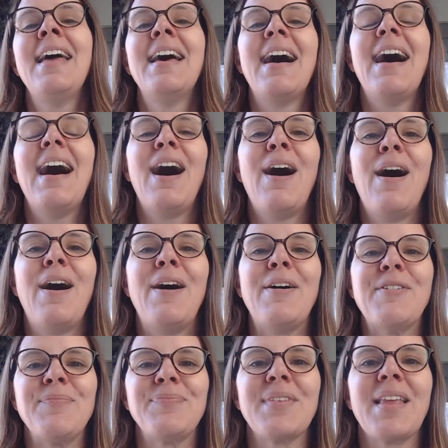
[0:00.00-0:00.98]

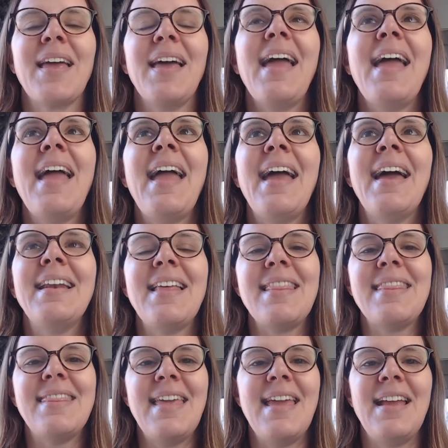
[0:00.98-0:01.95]

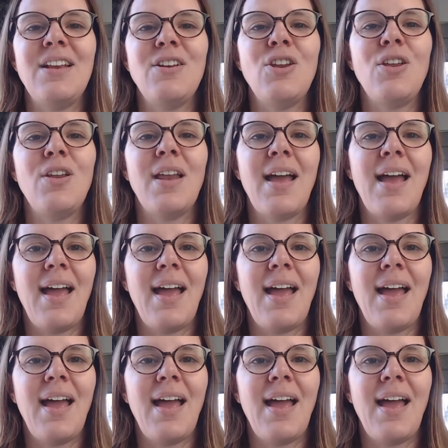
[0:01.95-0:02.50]
And then